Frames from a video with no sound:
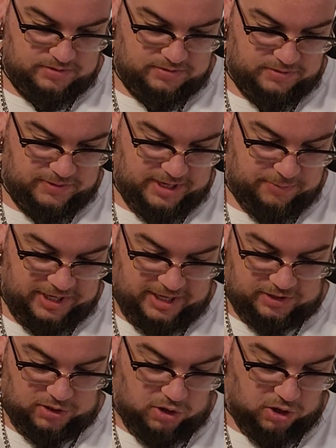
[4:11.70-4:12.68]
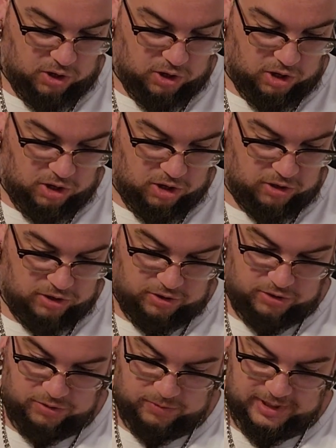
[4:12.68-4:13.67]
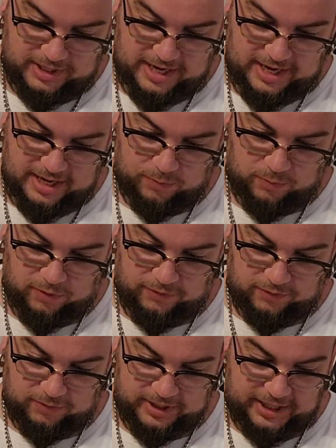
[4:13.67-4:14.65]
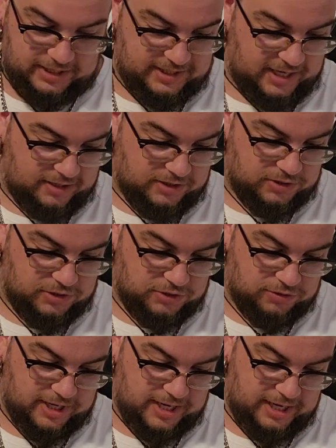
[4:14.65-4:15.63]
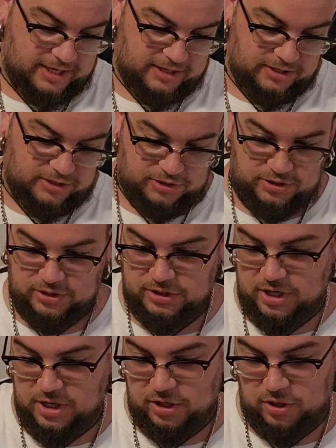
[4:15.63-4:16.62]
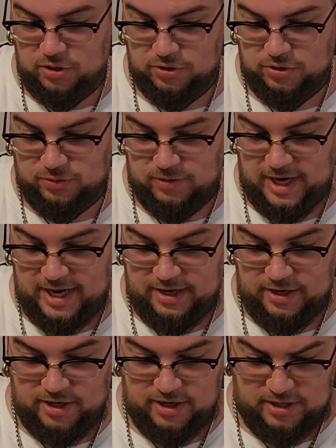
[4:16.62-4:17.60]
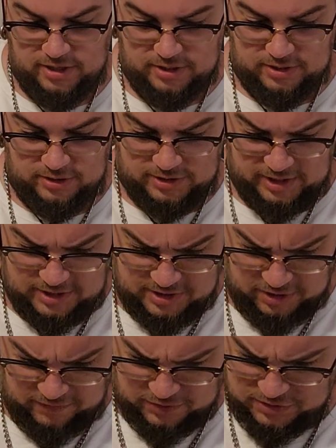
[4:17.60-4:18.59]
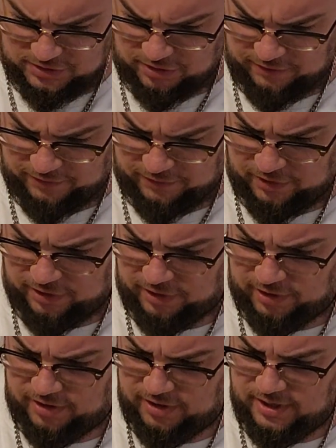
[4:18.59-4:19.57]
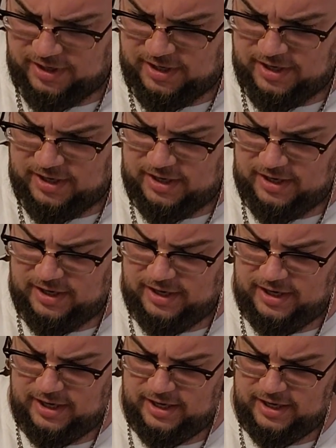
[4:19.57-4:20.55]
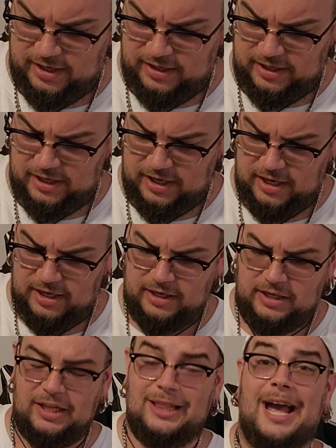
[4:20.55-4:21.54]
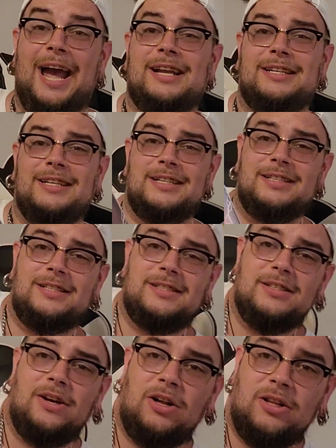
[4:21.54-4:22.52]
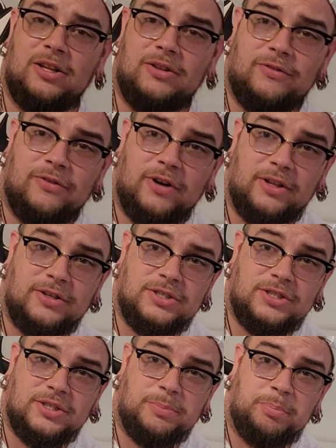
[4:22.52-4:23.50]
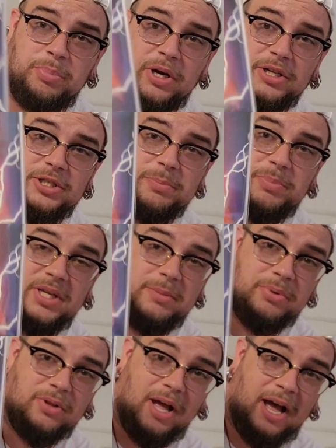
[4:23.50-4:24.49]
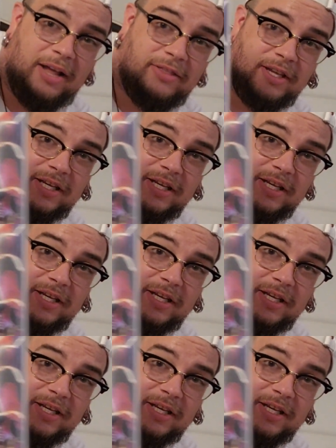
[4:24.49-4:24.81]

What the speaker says: what do we got? We got the Hulk, we got Wolverine, Doctor Strange, Ghost Rider, looks like Silver Surfer, and Galactus all on the front. There's just a bunch of people on